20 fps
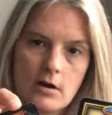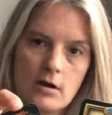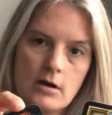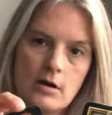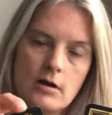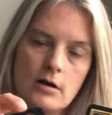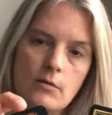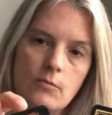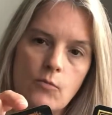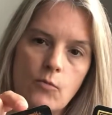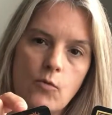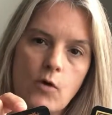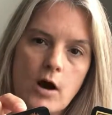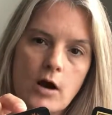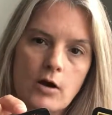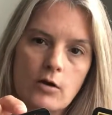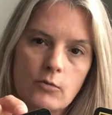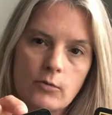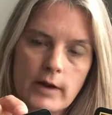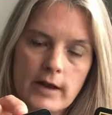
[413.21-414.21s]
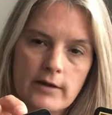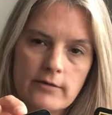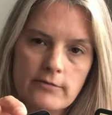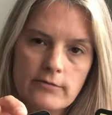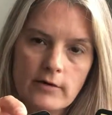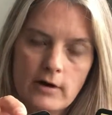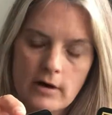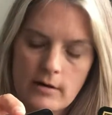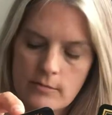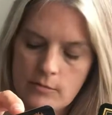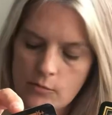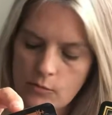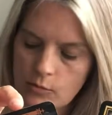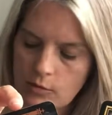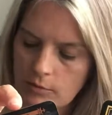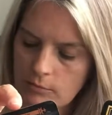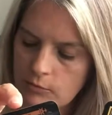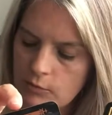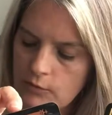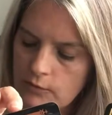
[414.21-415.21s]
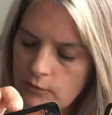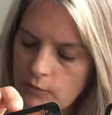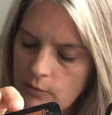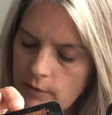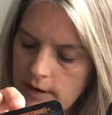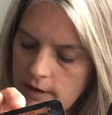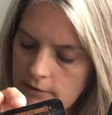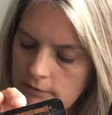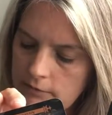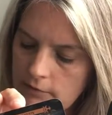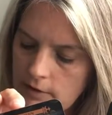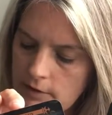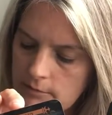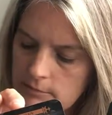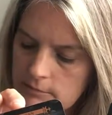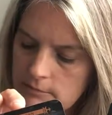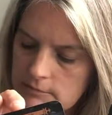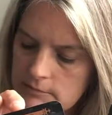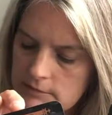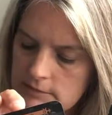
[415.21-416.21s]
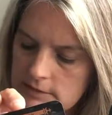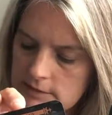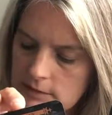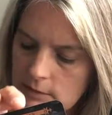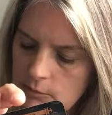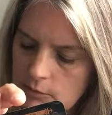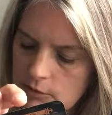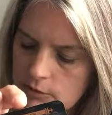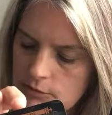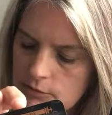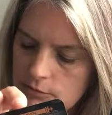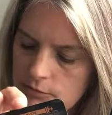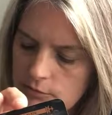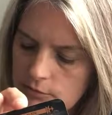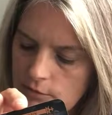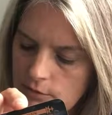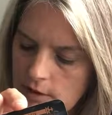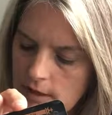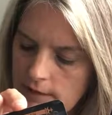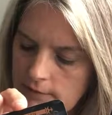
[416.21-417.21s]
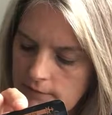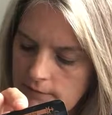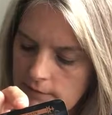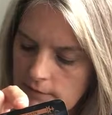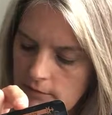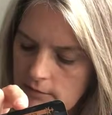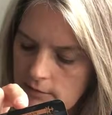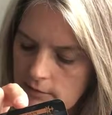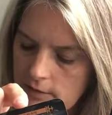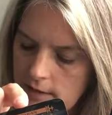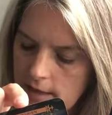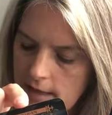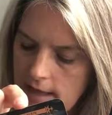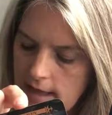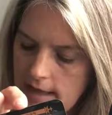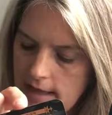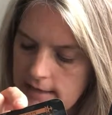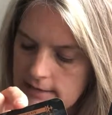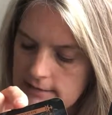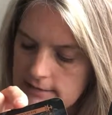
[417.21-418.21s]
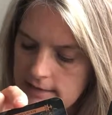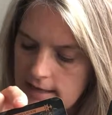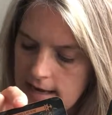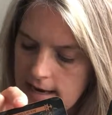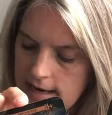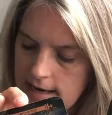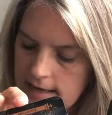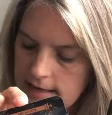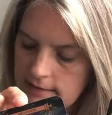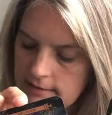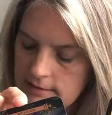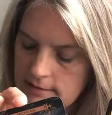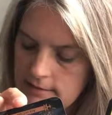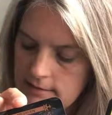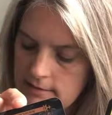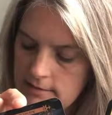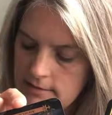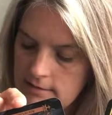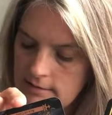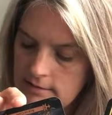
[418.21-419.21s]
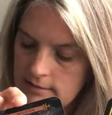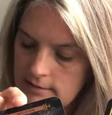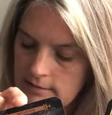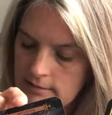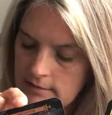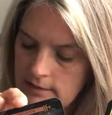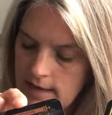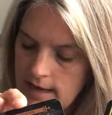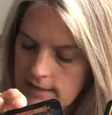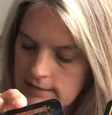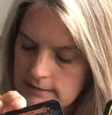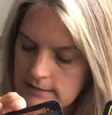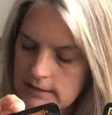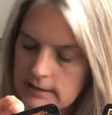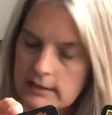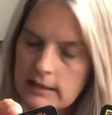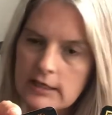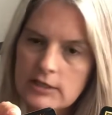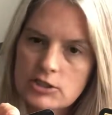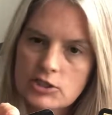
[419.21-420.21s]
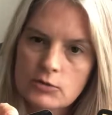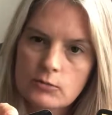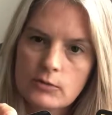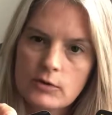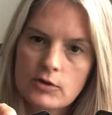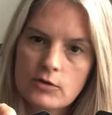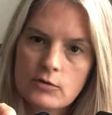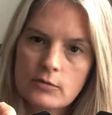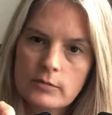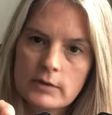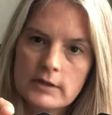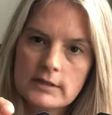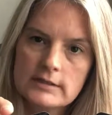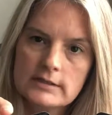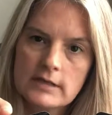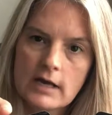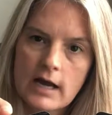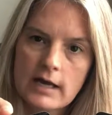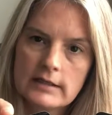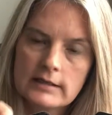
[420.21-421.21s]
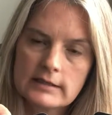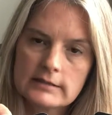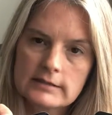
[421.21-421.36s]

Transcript: um, walk away from or move away from. Someone who I feel has had has a connection with you but is not